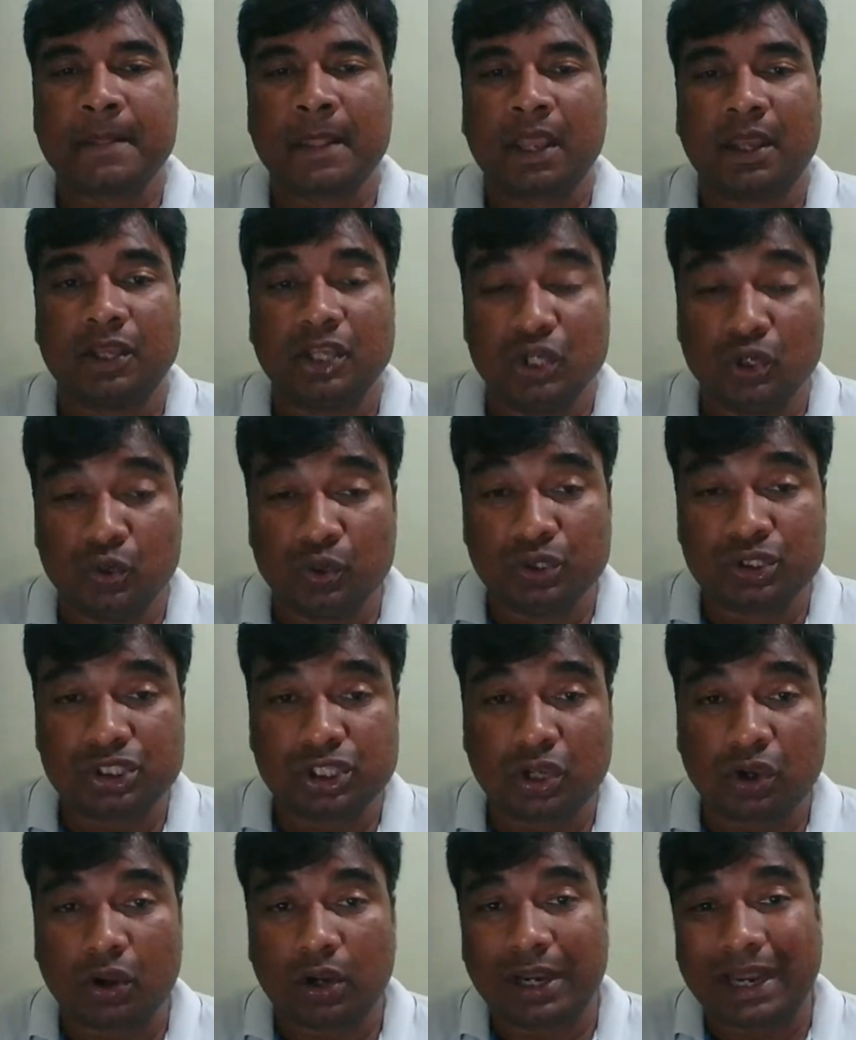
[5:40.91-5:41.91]
use
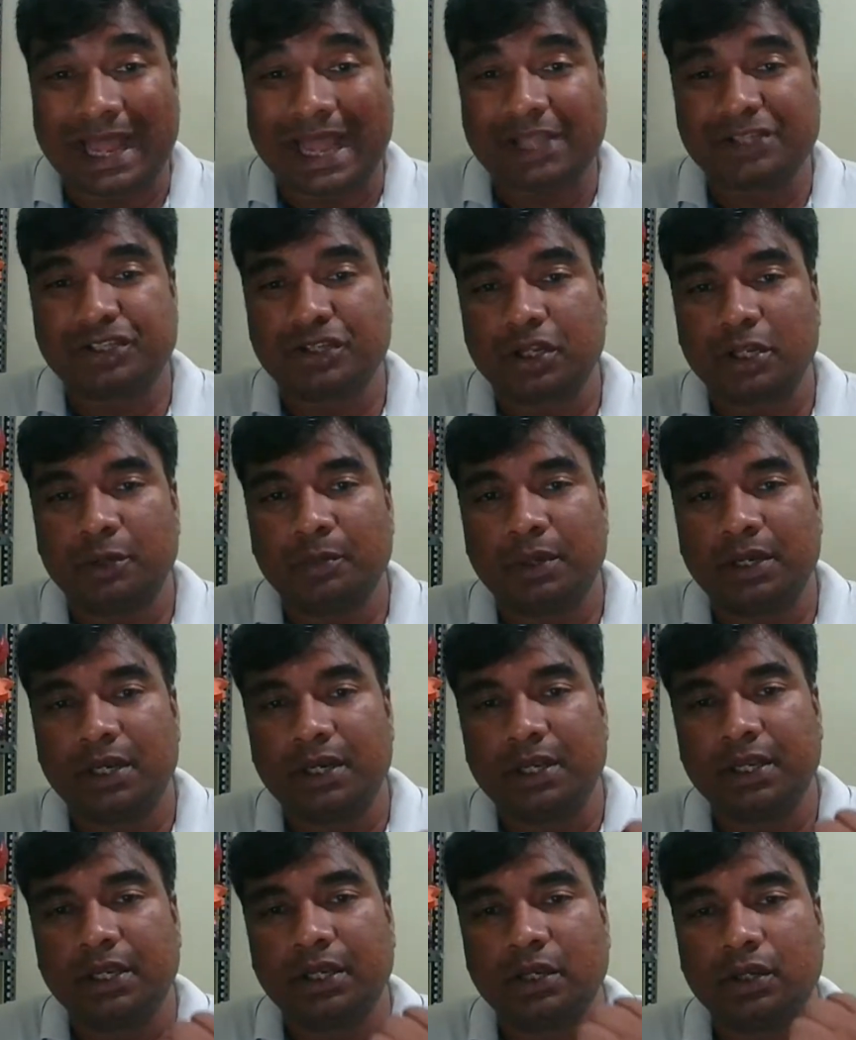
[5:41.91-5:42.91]
your natural
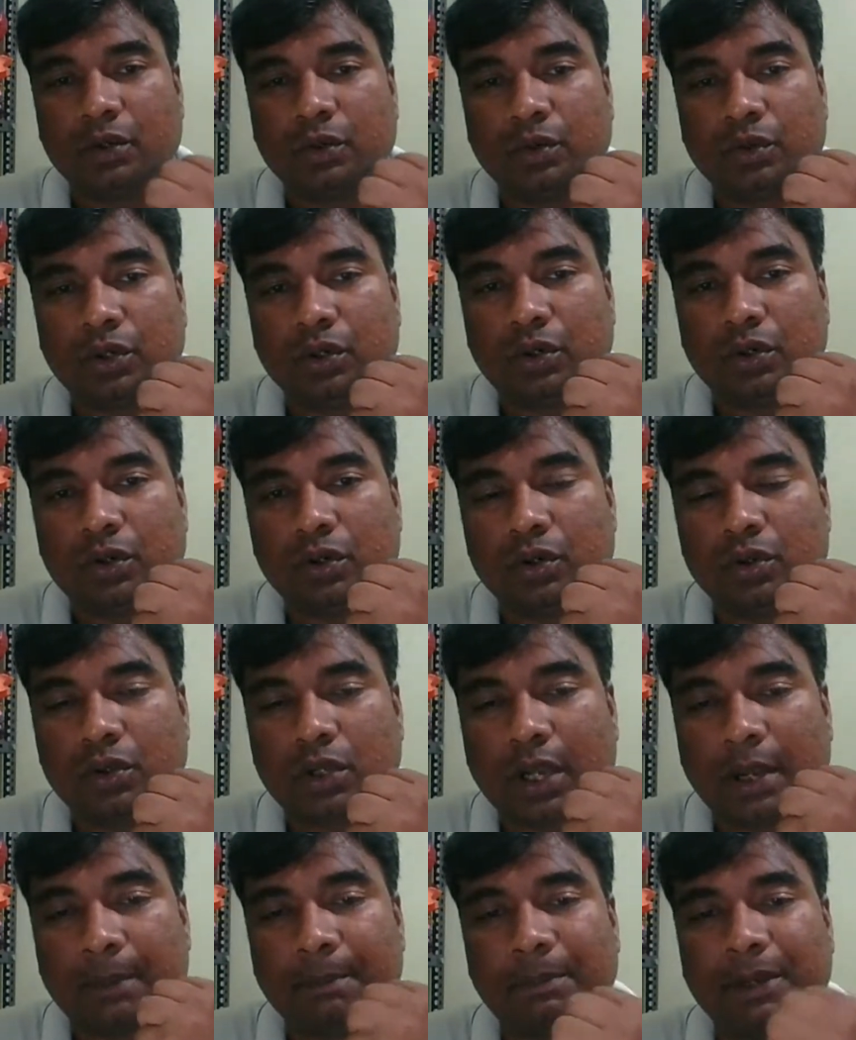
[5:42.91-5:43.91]
ability to
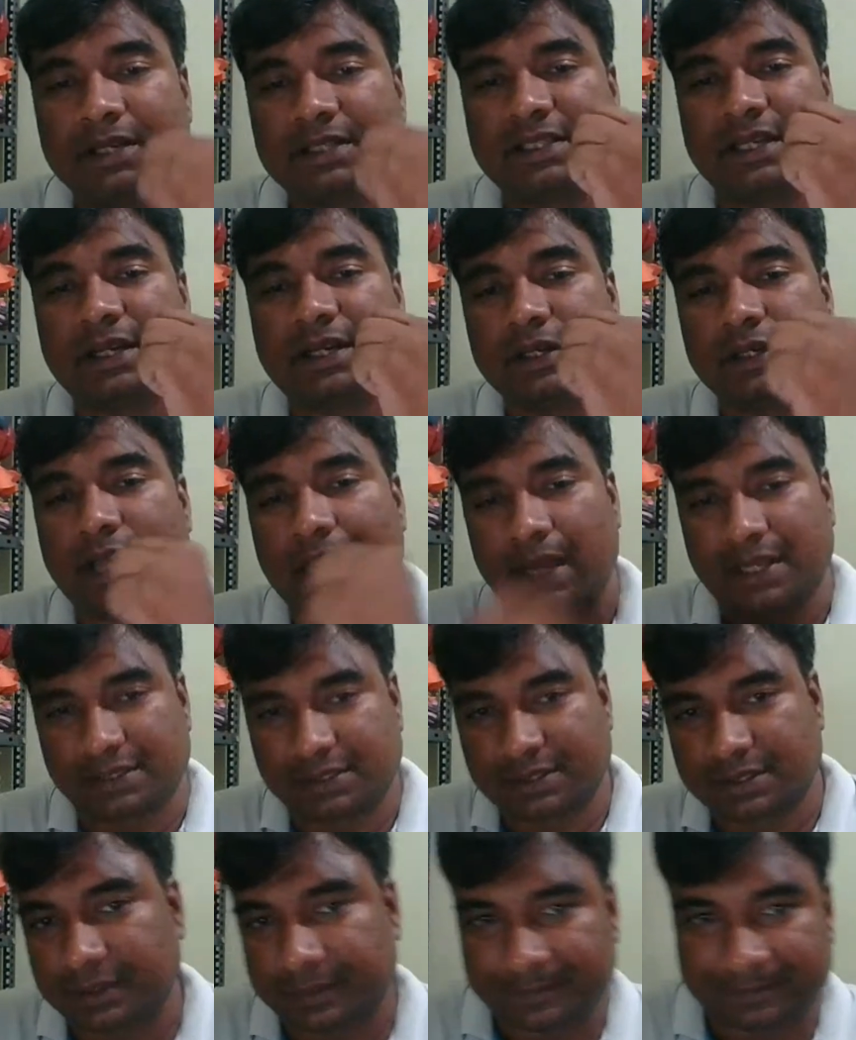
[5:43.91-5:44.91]
complete certain
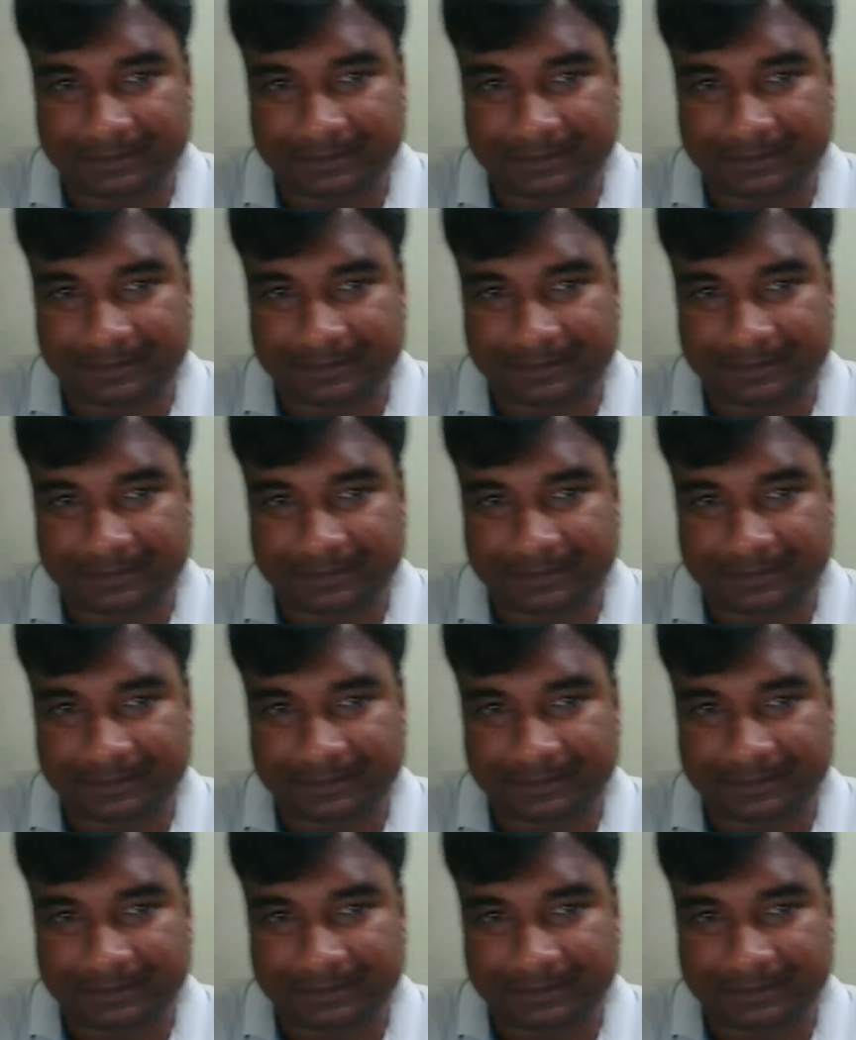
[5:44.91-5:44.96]
tasks.